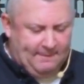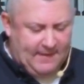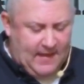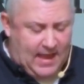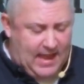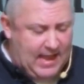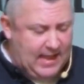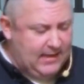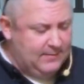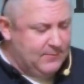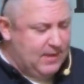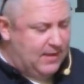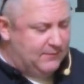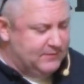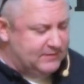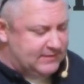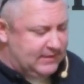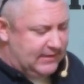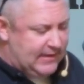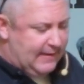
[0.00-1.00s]
I am
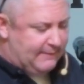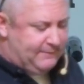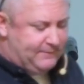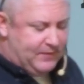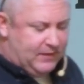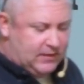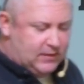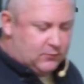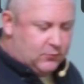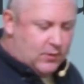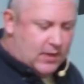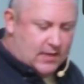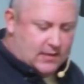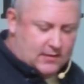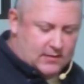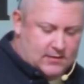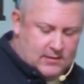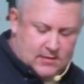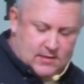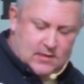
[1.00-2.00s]
obviously not feeling
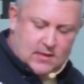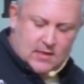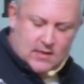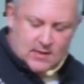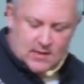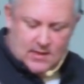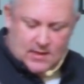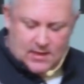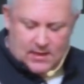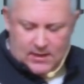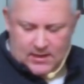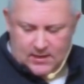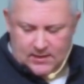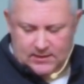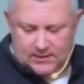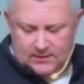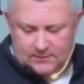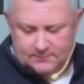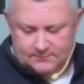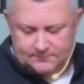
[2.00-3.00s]
well.
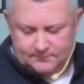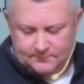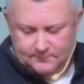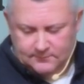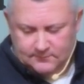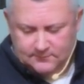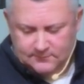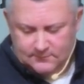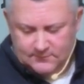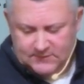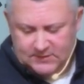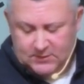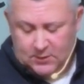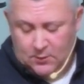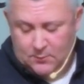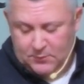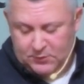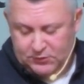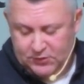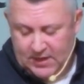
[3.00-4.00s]
Um,
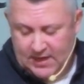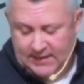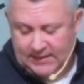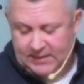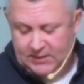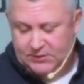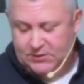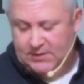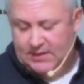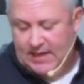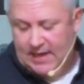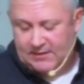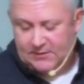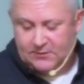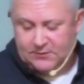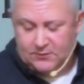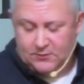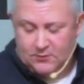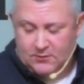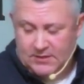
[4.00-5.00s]
I'll try to get you guys
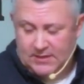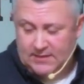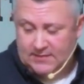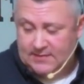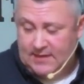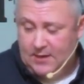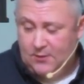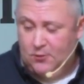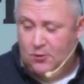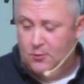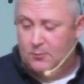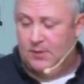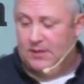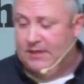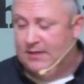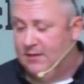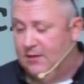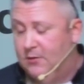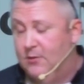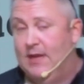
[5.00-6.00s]
through this. I normally
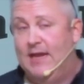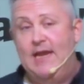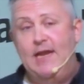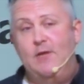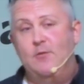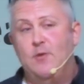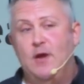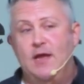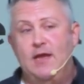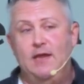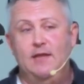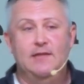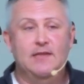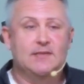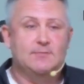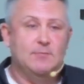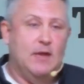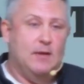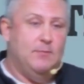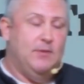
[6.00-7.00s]
do anyway. This
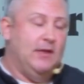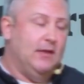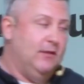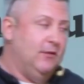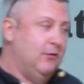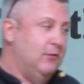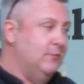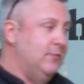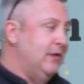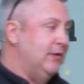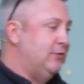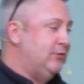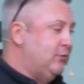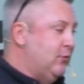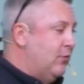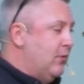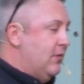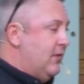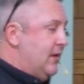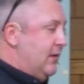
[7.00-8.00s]
may be a little bit
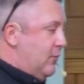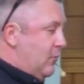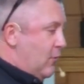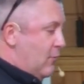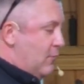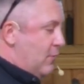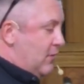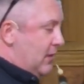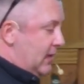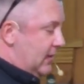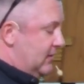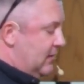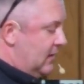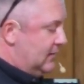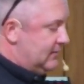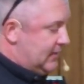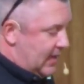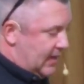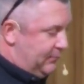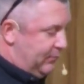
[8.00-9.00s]
shorter than normal. And on
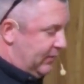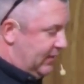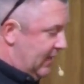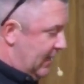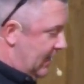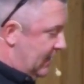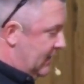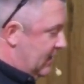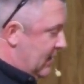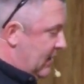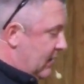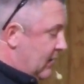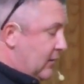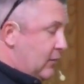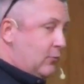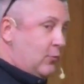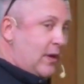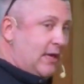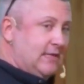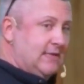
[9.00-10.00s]
top of that,
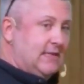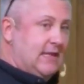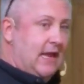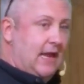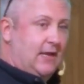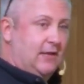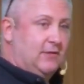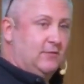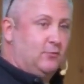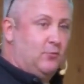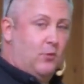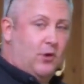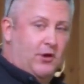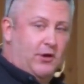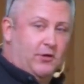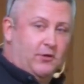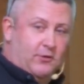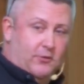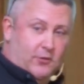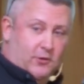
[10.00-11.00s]
Wednesday is
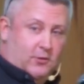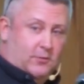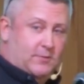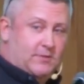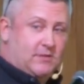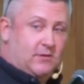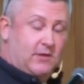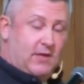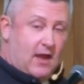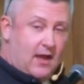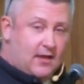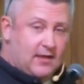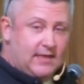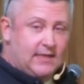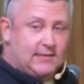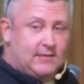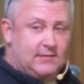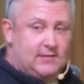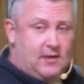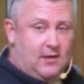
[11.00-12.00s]
warrior group. So y'all get
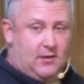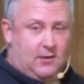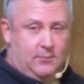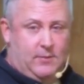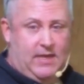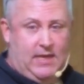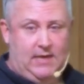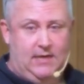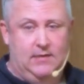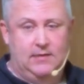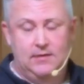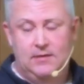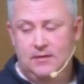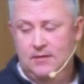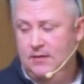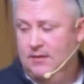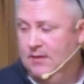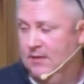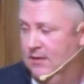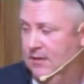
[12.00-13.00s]
to talk about it.
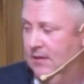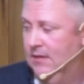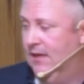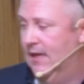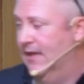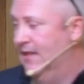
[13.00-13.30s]
And